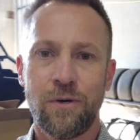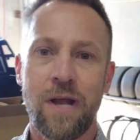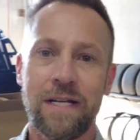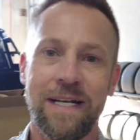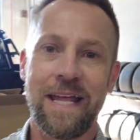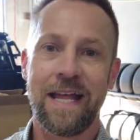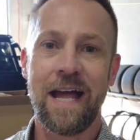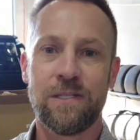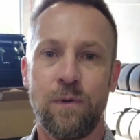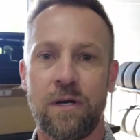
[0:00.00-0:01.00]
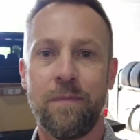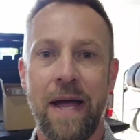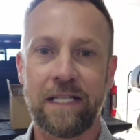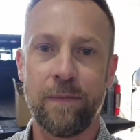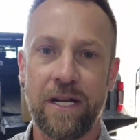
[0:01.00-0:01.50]
going on today, guys? Welcome
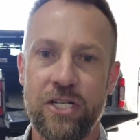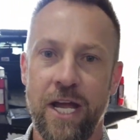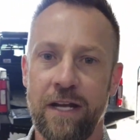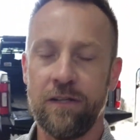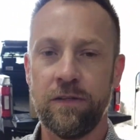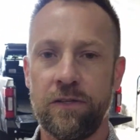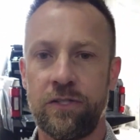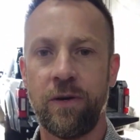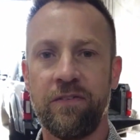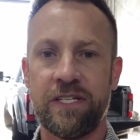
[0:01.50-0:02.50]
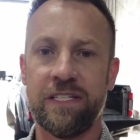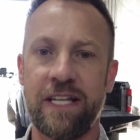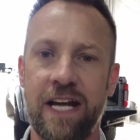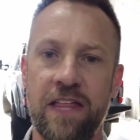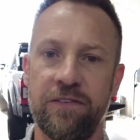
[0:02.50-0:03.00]
back to my channel. So ever
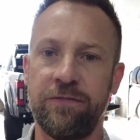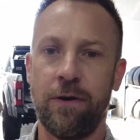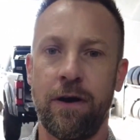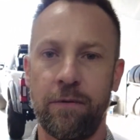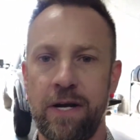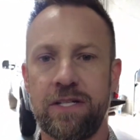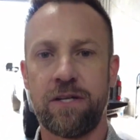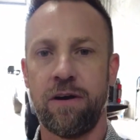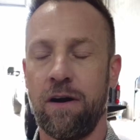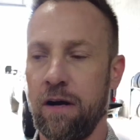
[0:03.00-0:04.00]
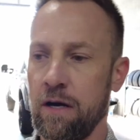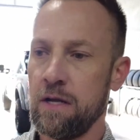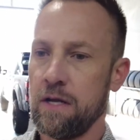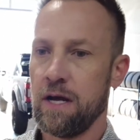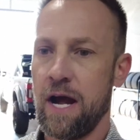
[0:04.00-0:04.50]
since I got the Ferrari race car,
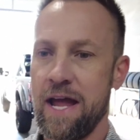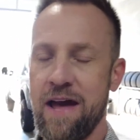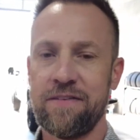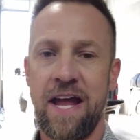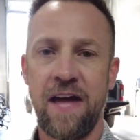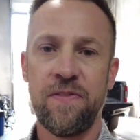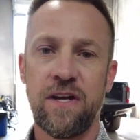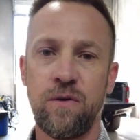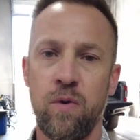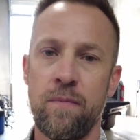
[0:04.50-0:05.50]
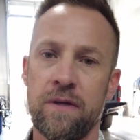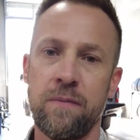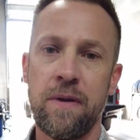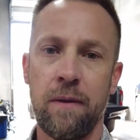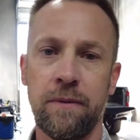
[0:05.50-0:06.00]
I haven't had the
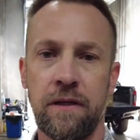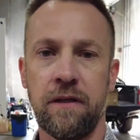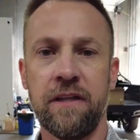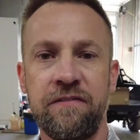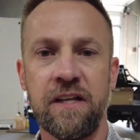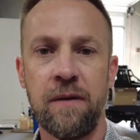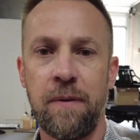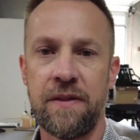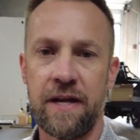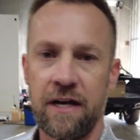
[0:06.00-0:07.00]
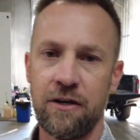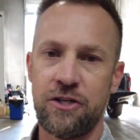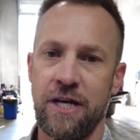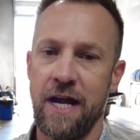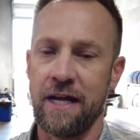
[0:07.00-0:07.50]
equipment to be able to lift it up on the air
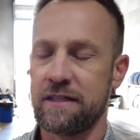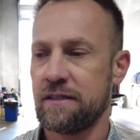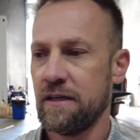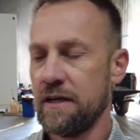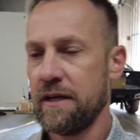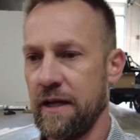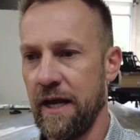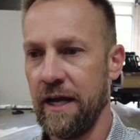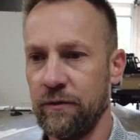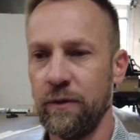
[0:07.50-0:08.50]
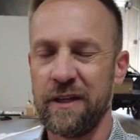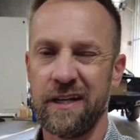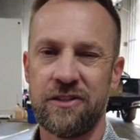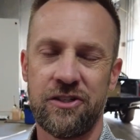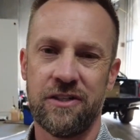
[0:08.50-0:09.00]
jacks. And really
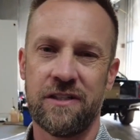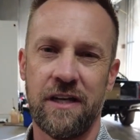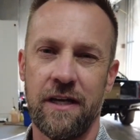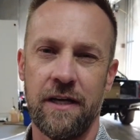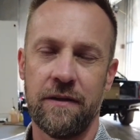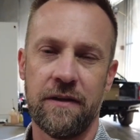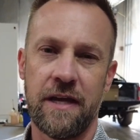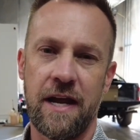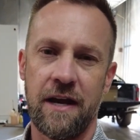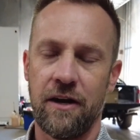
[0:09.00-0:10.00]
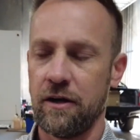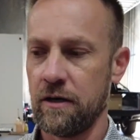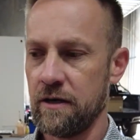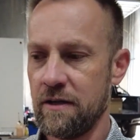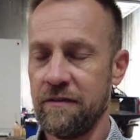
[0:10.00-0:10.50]
it's just the
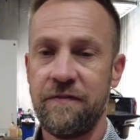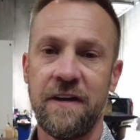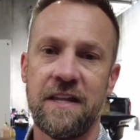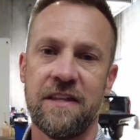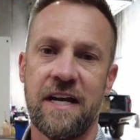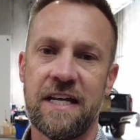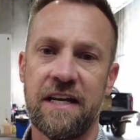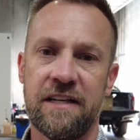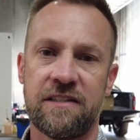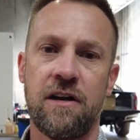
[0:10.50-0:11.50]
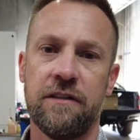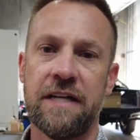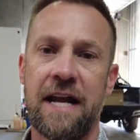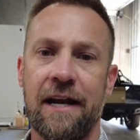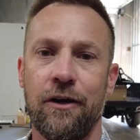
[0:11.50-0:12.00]
air fitting that I needed. It's called
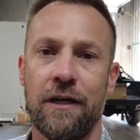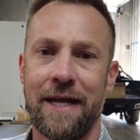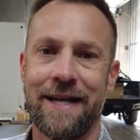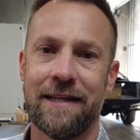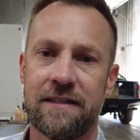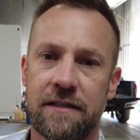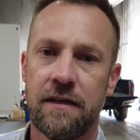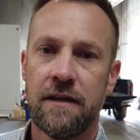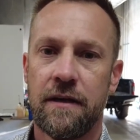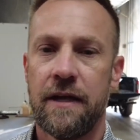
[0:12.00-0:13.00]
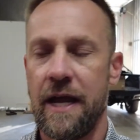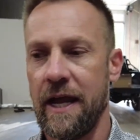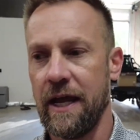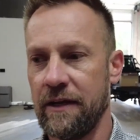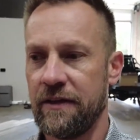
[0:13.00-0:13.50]
an air lance.
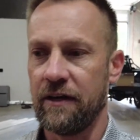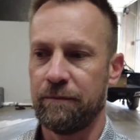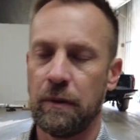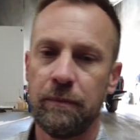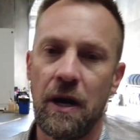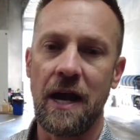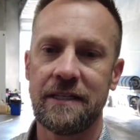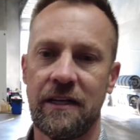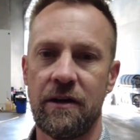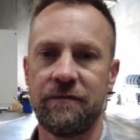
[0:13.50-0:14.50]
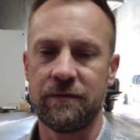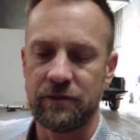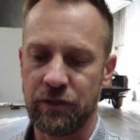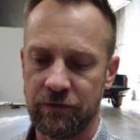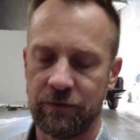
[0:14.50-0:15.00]
And they're proprietary
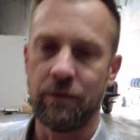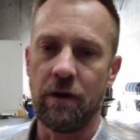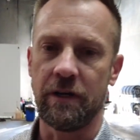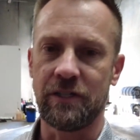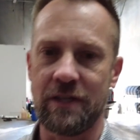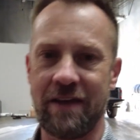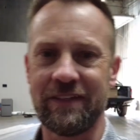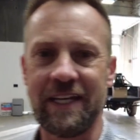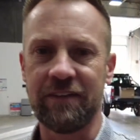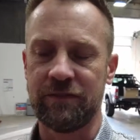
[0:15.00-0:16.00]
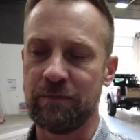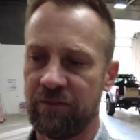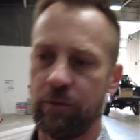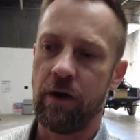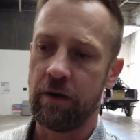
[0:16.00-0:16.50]
to Ferrari, so you have to get it from
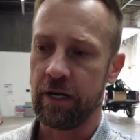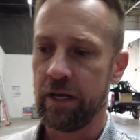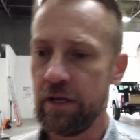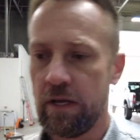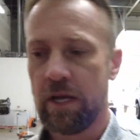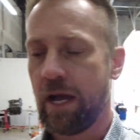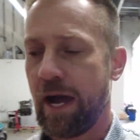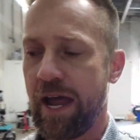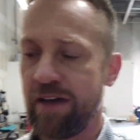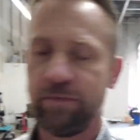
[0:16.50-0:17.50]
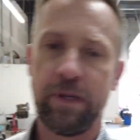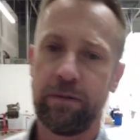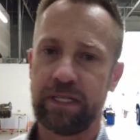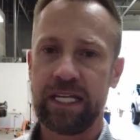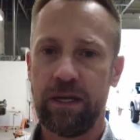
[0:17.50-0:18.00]
Ferrari. I haven't been
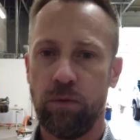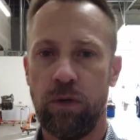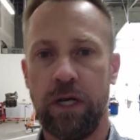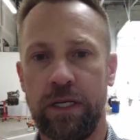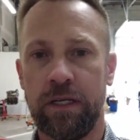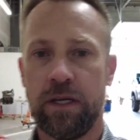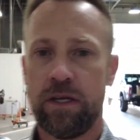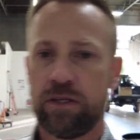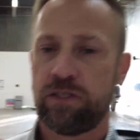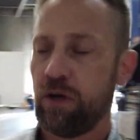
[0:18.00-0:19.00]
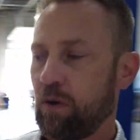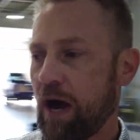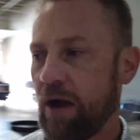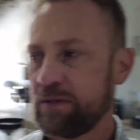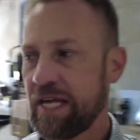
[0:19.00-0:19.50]
able to get one. So
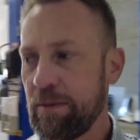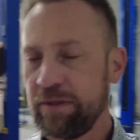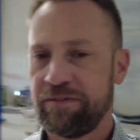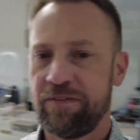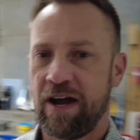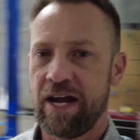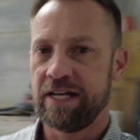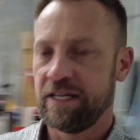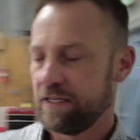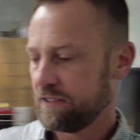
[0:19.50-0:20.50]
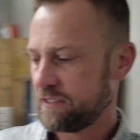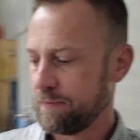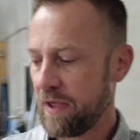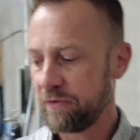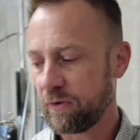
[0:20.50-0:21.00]
I was able to find
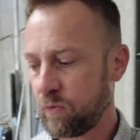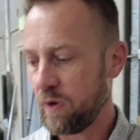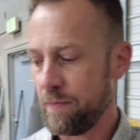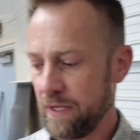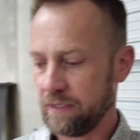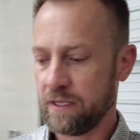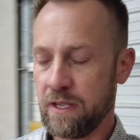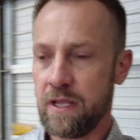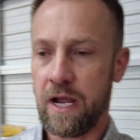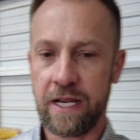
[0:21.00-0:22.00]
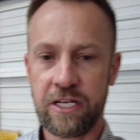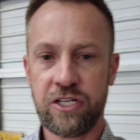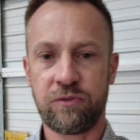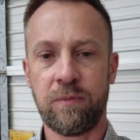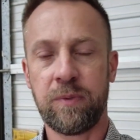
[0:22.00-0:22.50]
some other equipment. I can
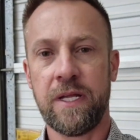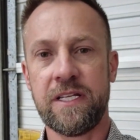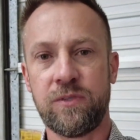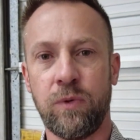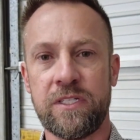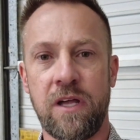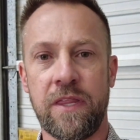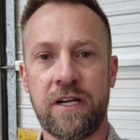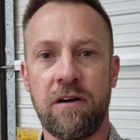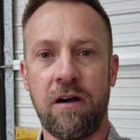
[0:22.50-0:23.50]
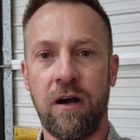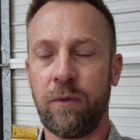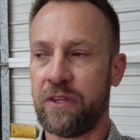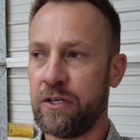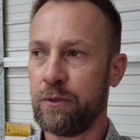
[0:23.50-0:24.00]
just replace what's on the car
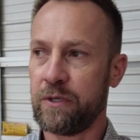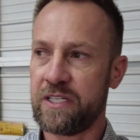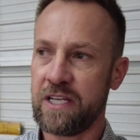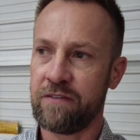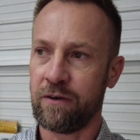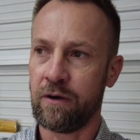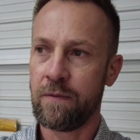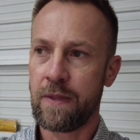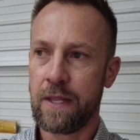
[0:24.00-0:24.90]
with a new receiver.